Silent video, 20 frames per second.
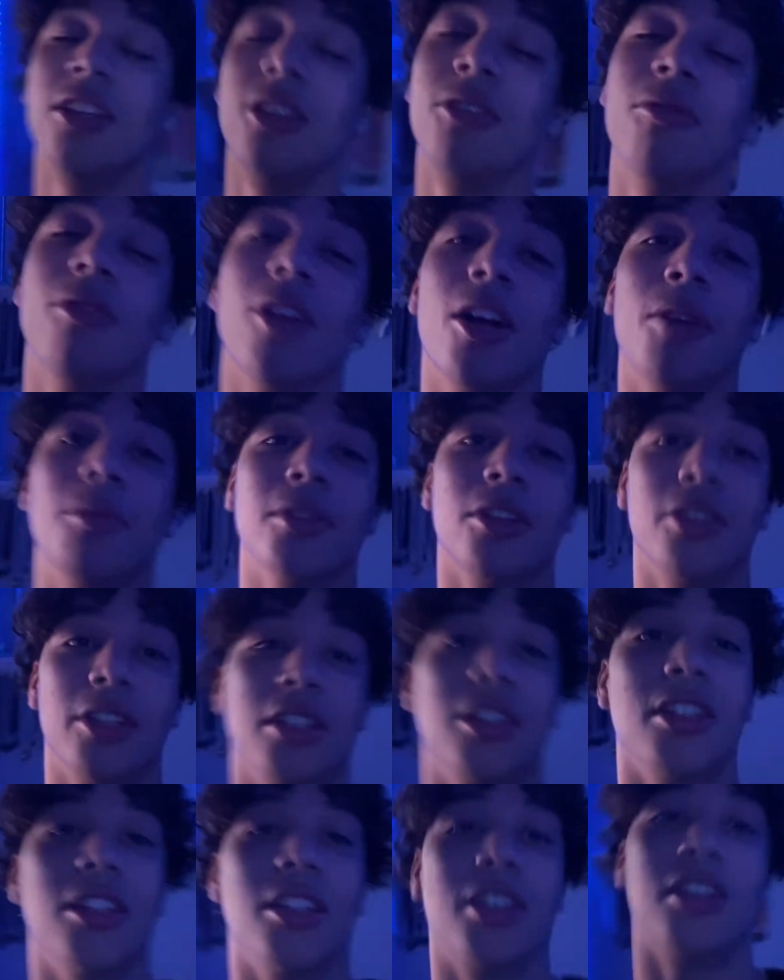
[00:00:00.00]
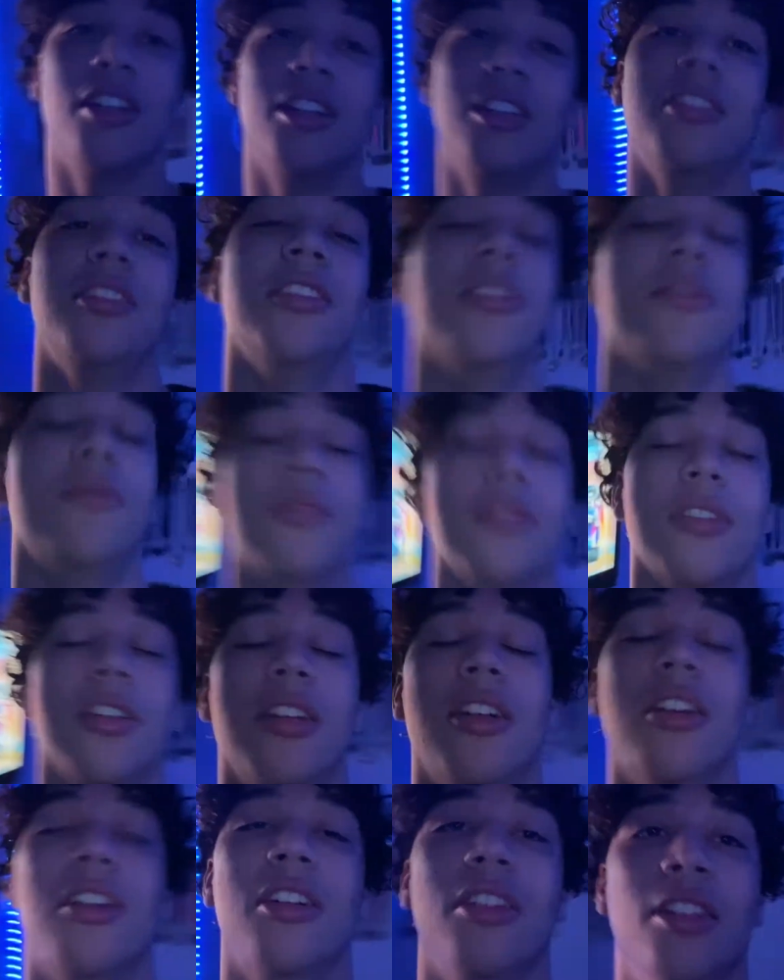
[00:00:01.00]
we're uploading good content for
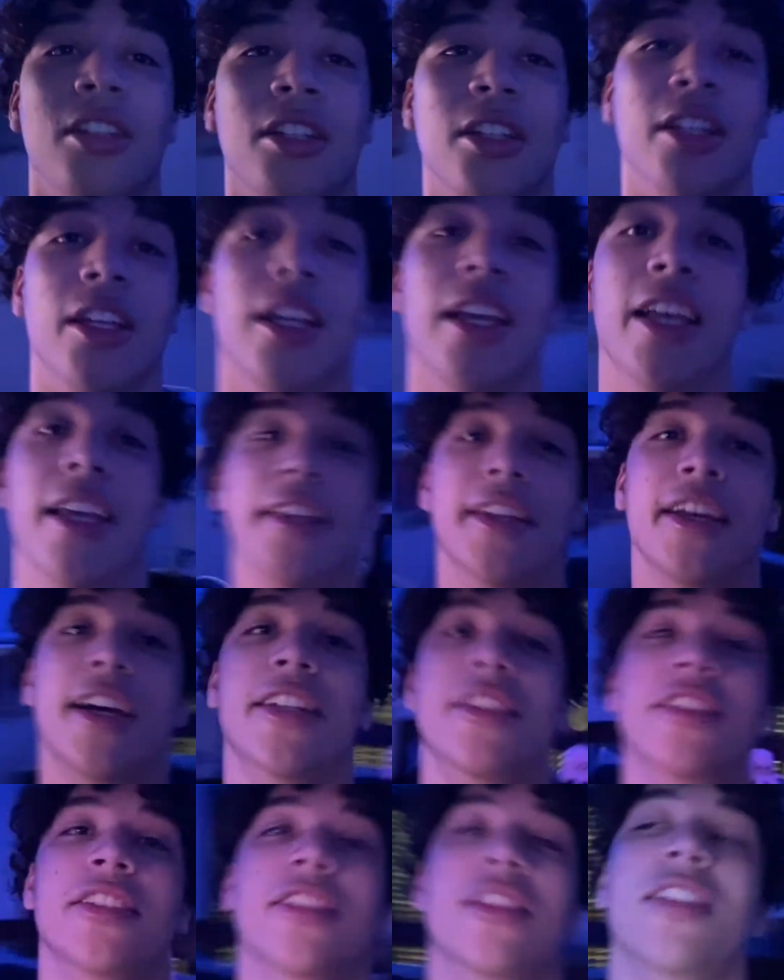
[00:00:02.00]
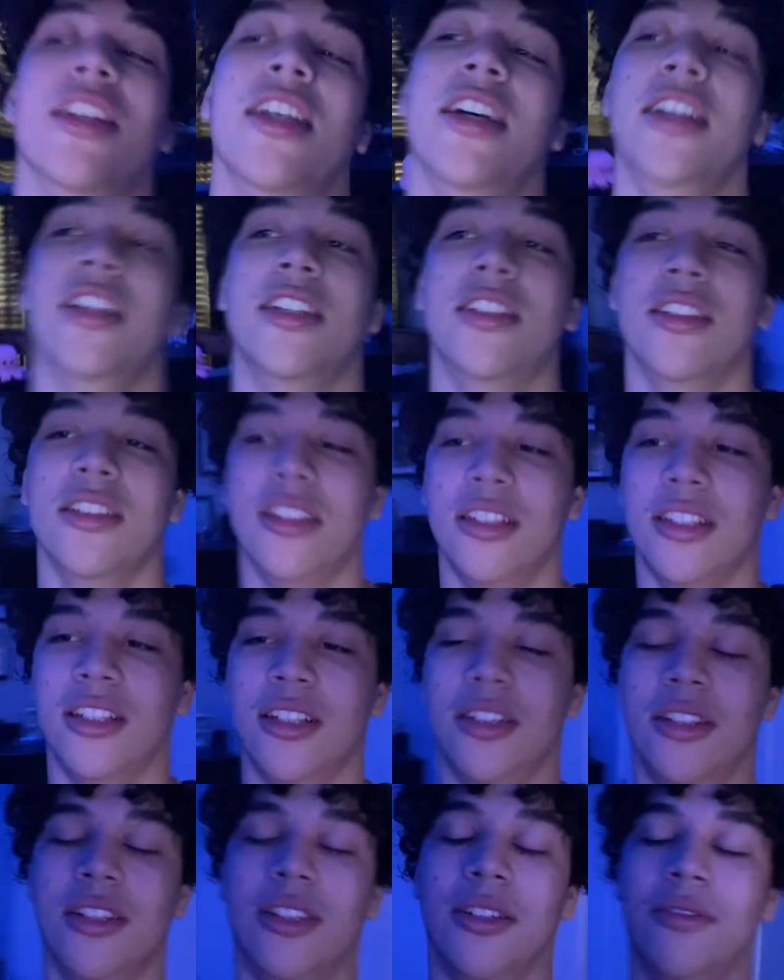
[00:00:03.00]
y'all and not just like
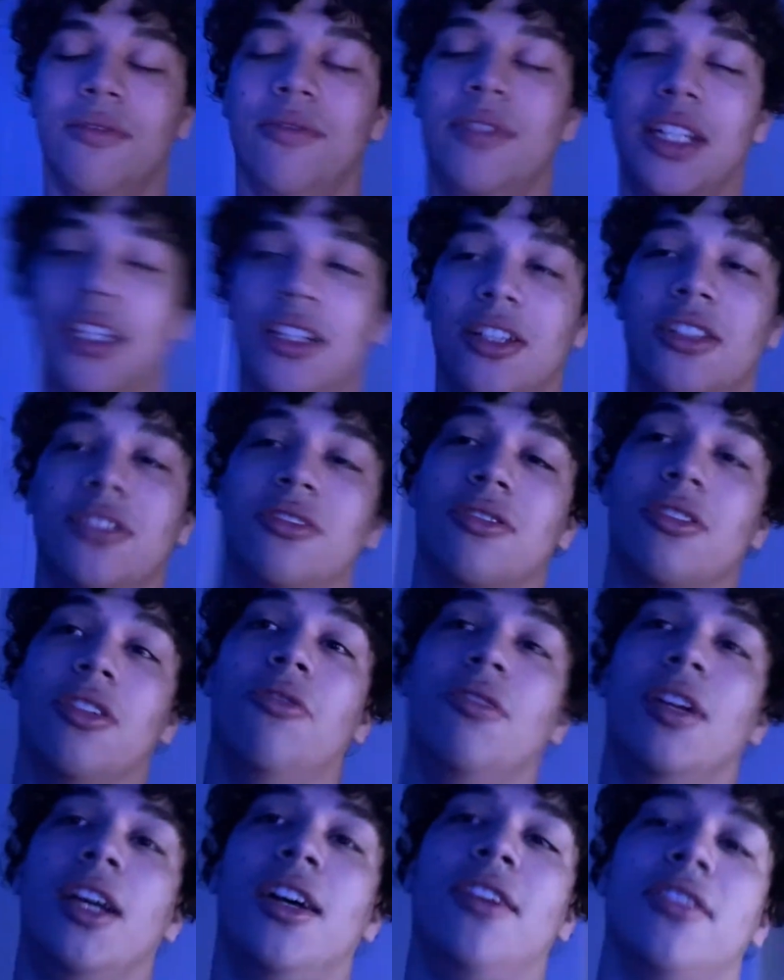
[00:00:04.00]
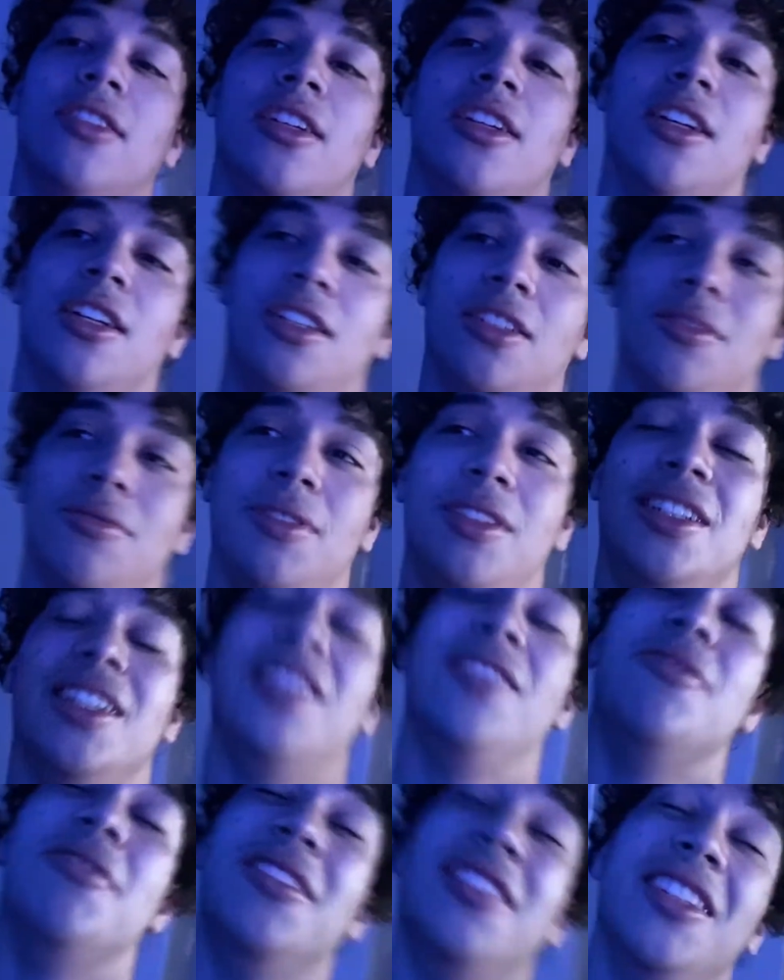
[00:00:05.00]
videos thrown out there because we
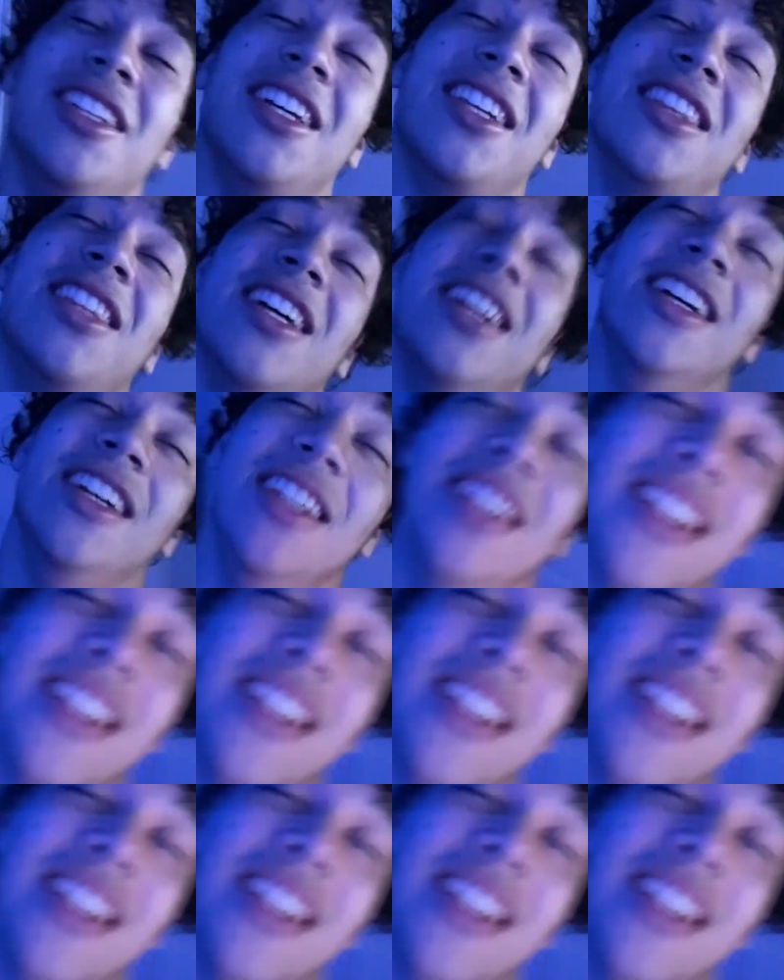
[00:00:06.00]
did one like that